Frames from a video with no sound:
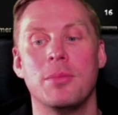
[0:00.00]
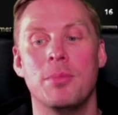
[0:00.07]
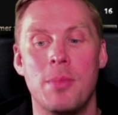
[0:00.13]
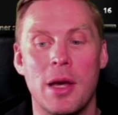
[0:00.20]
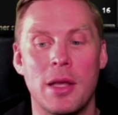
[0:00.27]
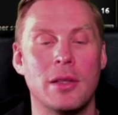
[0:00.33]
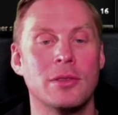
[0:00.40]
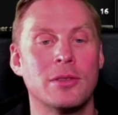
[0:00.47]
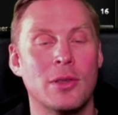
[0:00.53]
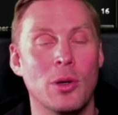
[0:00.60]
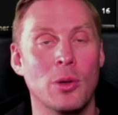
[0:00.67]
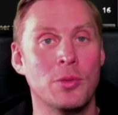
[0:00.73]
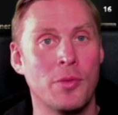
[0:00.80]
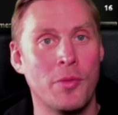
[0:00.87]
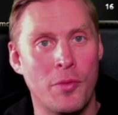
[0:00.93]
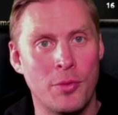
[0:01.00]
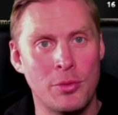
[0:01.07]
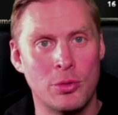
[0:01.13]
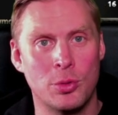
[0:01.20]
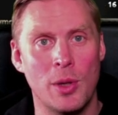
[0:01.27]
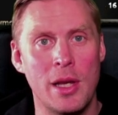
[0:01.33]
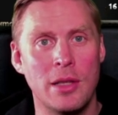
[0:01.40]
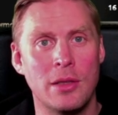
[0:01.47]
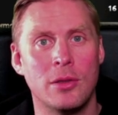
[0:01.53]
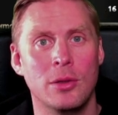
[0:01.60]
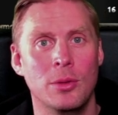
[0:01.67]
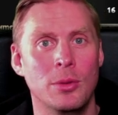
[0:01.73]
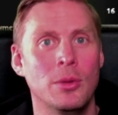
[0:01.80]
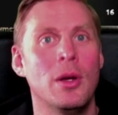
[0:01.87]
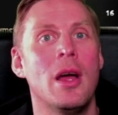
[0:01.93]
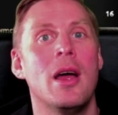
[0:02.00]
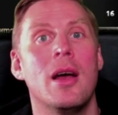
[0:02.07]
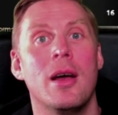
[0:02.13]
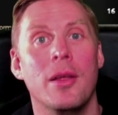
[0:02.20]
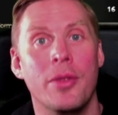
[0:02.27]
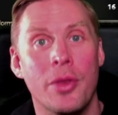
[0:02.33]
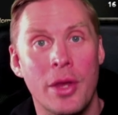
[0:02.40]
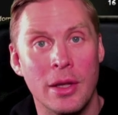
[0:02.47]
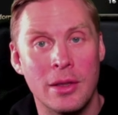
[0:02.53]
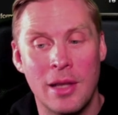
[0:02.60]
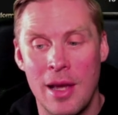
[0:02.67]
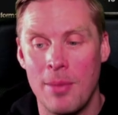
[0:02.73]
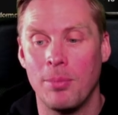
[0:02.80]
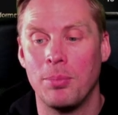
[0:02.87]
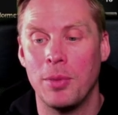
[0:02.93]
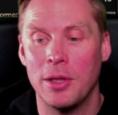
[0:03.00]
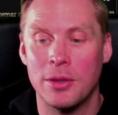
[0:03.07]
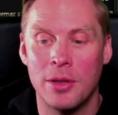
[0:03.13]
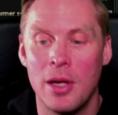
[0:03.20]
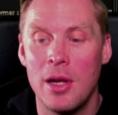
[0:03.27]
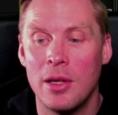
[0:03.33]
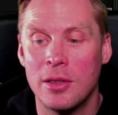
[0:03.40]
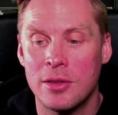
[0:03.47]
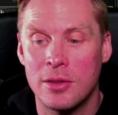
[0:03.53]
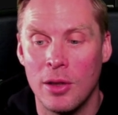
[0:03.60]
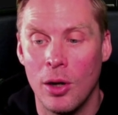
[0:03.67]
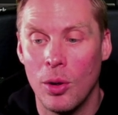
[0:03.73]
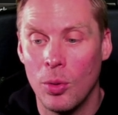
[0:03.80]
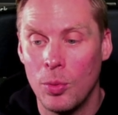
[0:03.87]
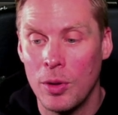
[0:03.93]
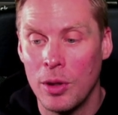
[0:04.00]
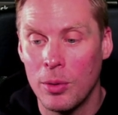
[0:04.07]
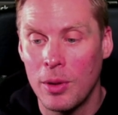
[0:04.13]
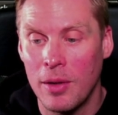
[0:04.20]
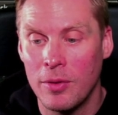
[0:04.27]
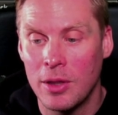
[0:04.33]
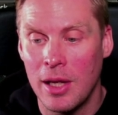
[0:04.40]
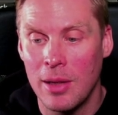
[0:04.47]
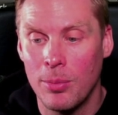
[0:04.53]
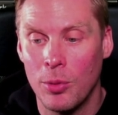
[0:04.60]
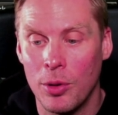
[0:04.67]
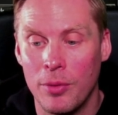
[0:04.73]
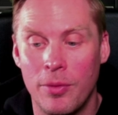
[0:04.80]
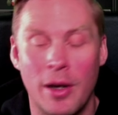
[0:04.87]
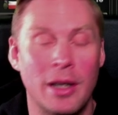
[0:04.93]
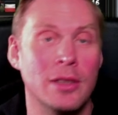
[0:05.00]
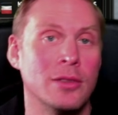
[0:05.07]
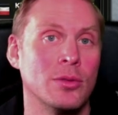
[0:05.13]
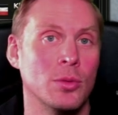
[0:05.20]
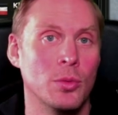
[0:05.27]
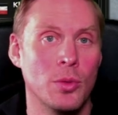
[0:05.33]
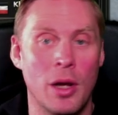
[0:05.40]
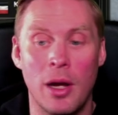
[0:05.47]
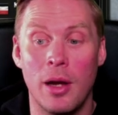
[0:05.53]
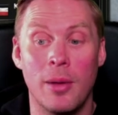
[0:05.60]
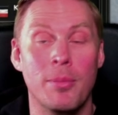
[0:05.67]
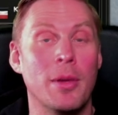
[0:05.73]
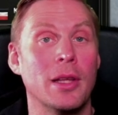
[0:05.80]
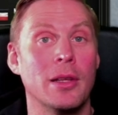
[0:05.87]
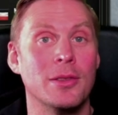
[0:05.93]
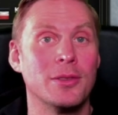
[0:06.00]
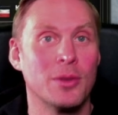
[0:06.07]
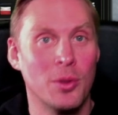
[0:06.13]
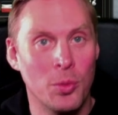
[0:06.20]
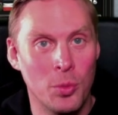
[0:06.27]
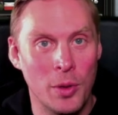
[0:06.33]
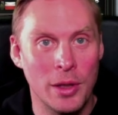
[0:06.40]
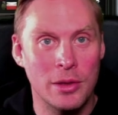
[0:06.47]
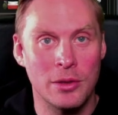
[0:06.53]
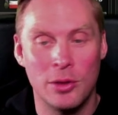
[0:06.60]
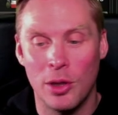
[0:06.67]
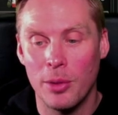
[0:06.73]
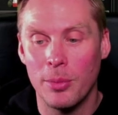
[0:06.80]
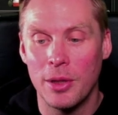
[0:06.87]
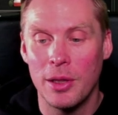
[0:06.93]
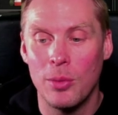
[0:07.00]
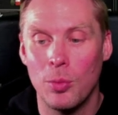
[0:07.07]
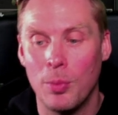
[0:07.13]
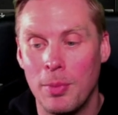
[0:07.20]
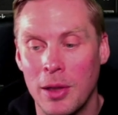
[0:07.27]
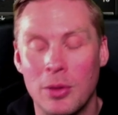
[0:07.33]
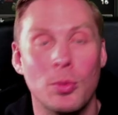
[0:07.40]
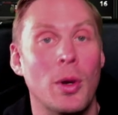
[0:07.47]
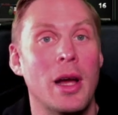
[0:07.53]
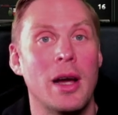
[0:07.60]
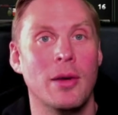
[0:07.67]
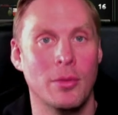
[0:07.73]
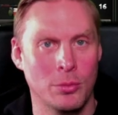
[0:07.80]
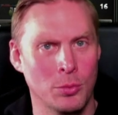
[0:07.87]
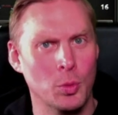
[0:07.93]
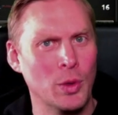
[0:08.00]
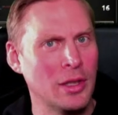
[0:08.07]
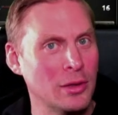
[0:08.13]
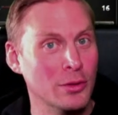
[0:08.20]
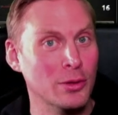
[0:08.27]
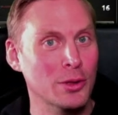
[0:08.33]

Medals go straight to the template. So we don't have attack modifiers, medals with Germany, but we have with